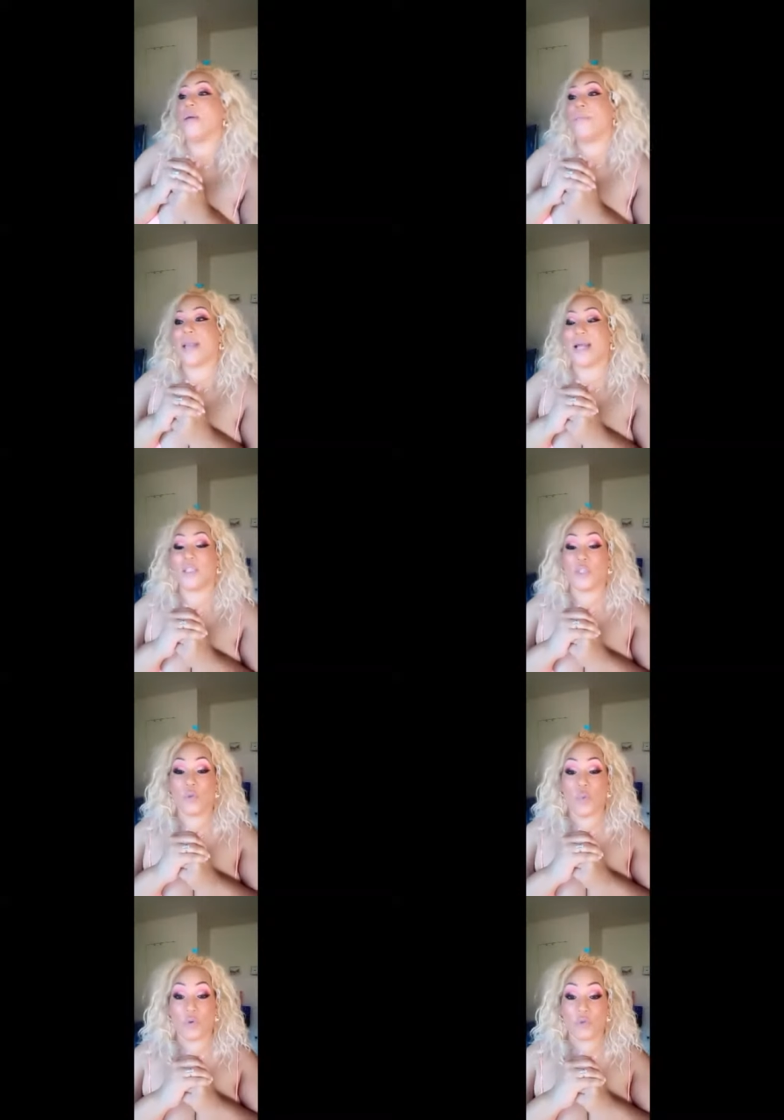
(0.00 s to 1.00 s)
But I do
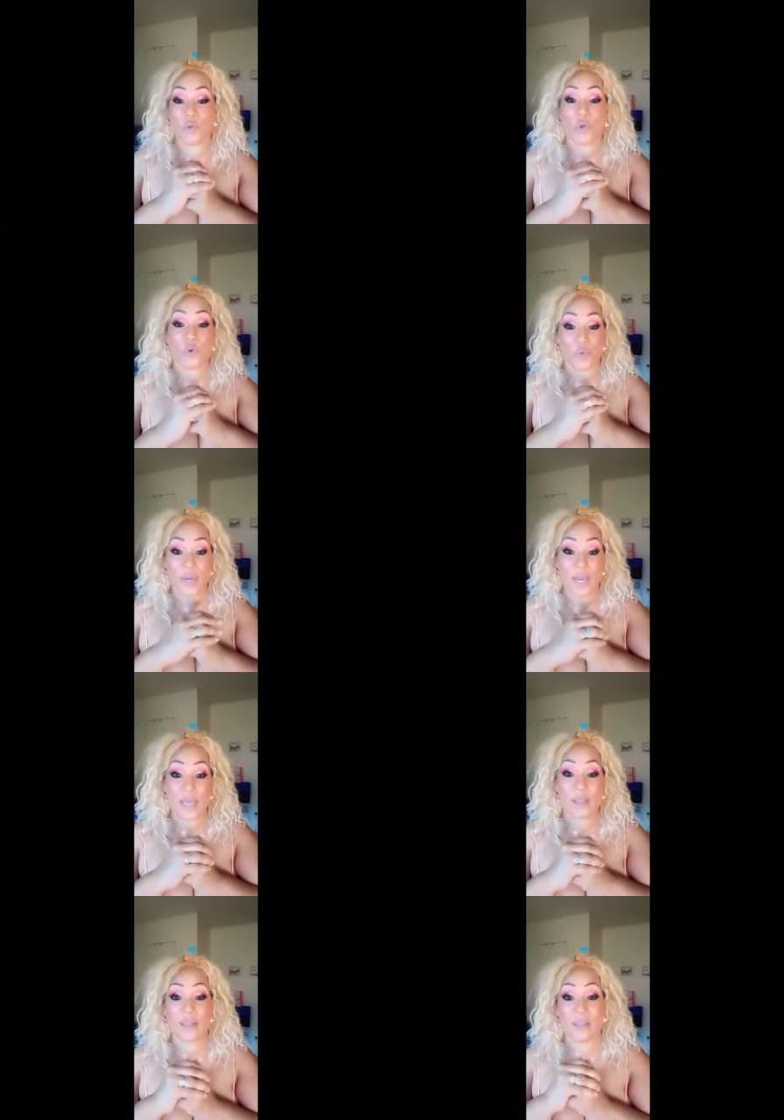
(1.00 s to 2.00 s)
want to
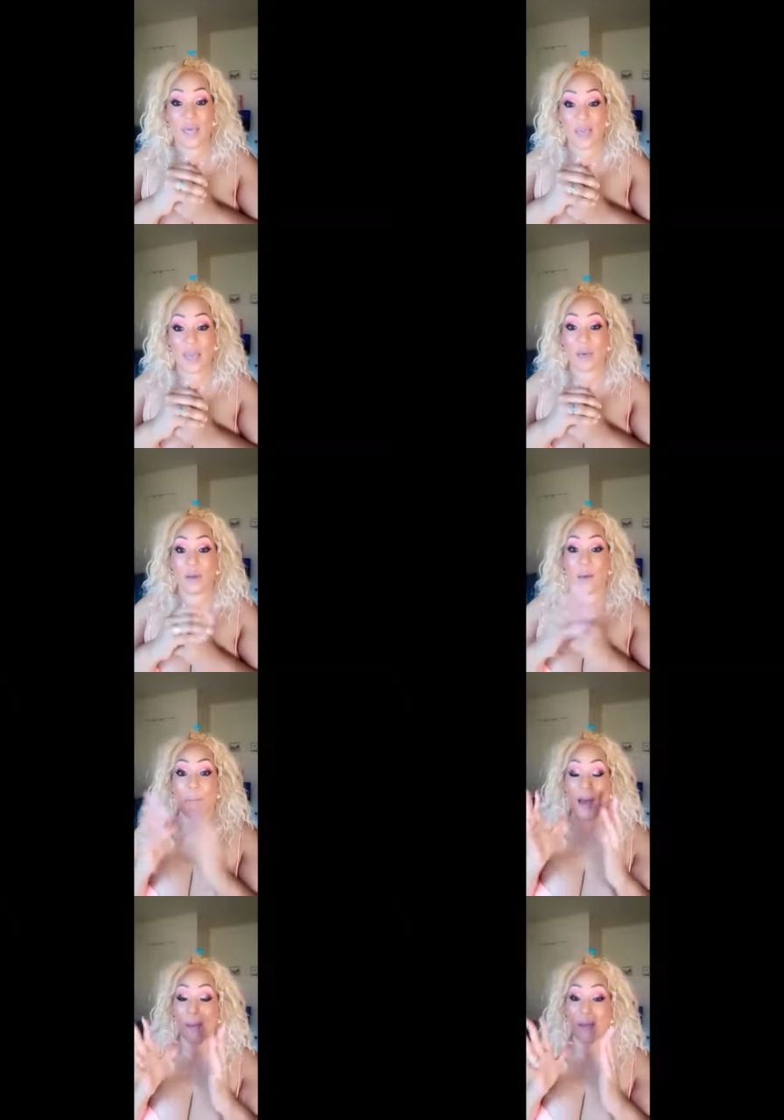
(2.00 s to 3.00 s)
correct that
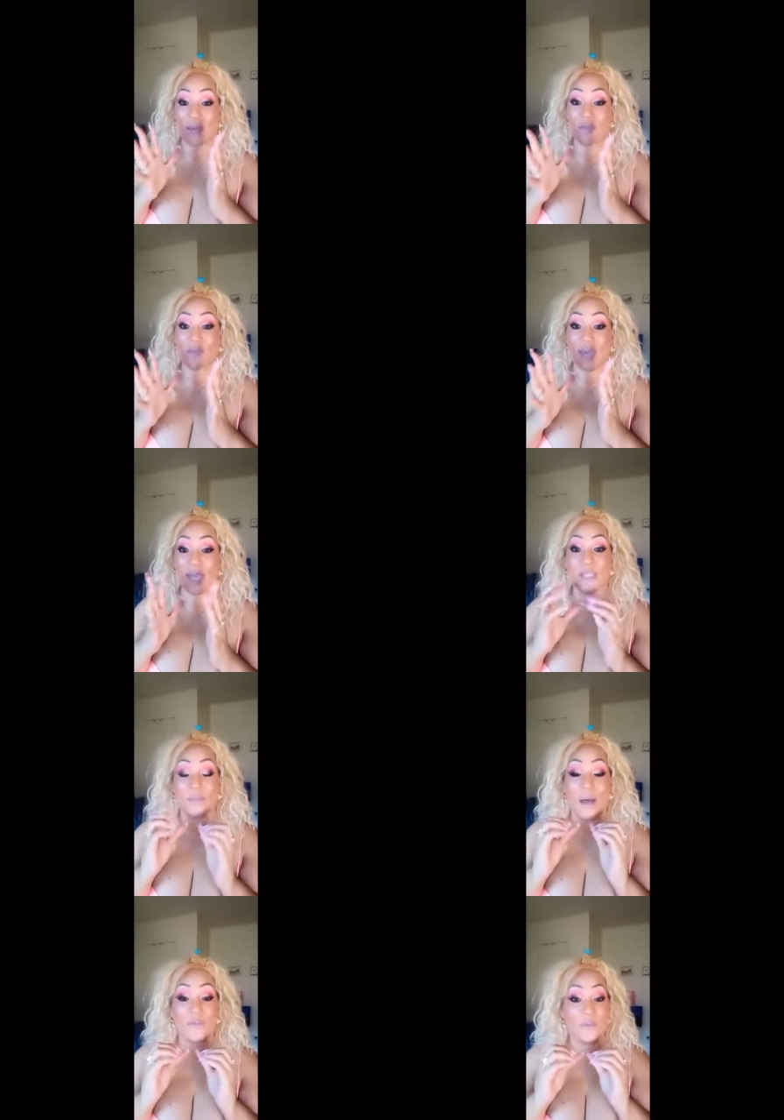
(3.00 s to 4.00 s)
about my face.
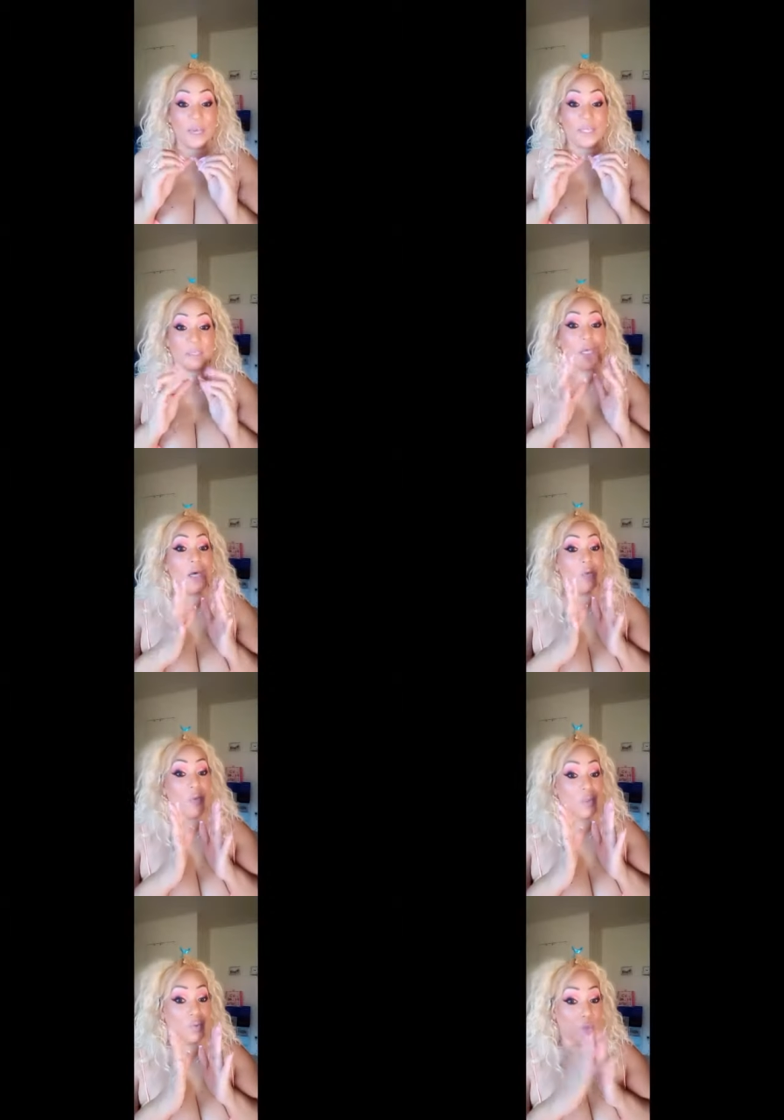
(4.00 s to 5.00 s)
My face
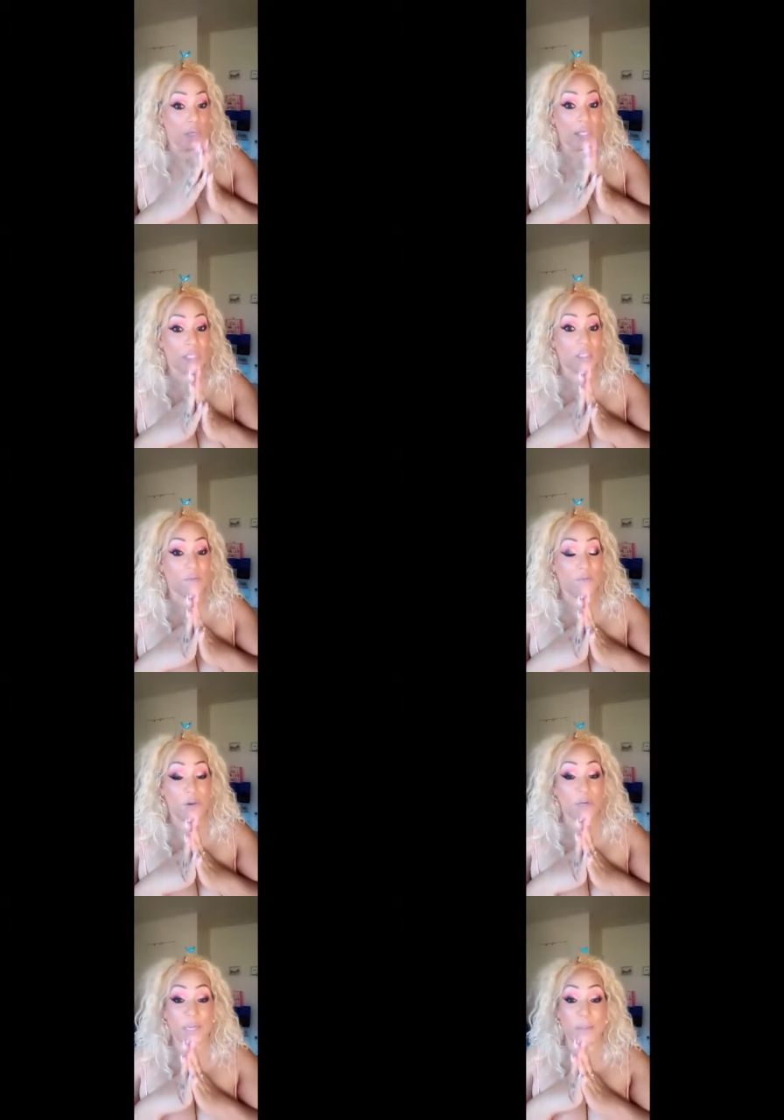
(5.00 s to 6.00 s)
was really
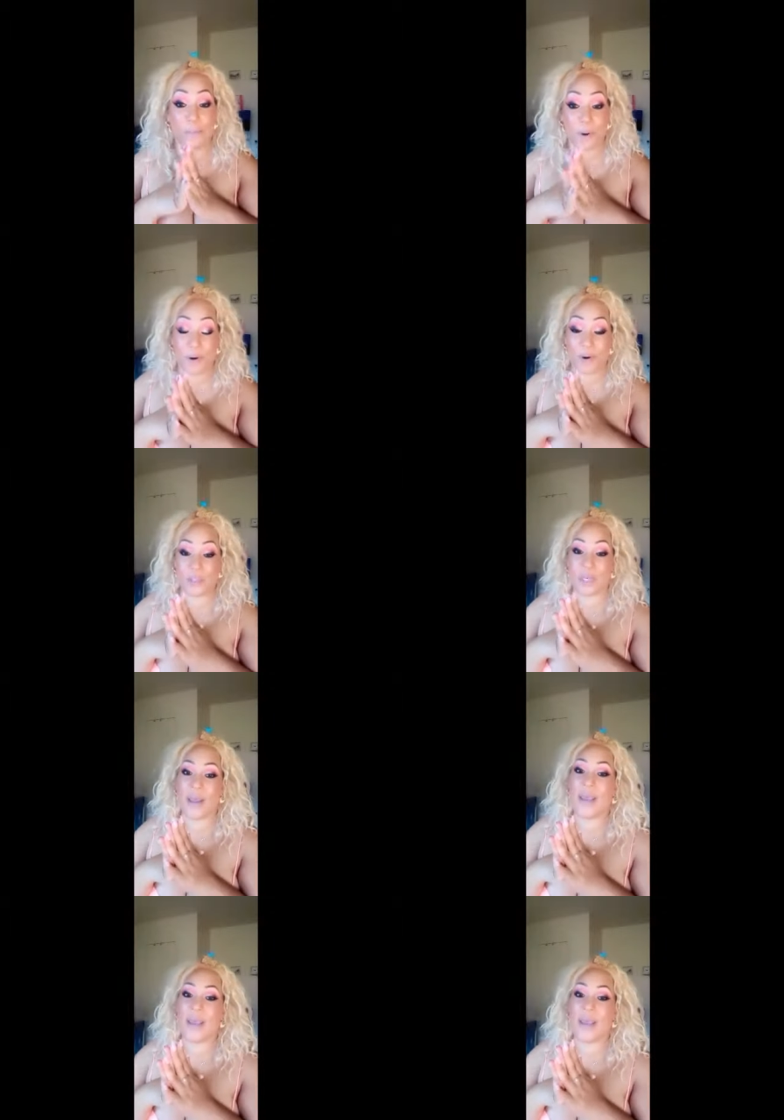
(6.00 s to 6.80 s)
severely burnt.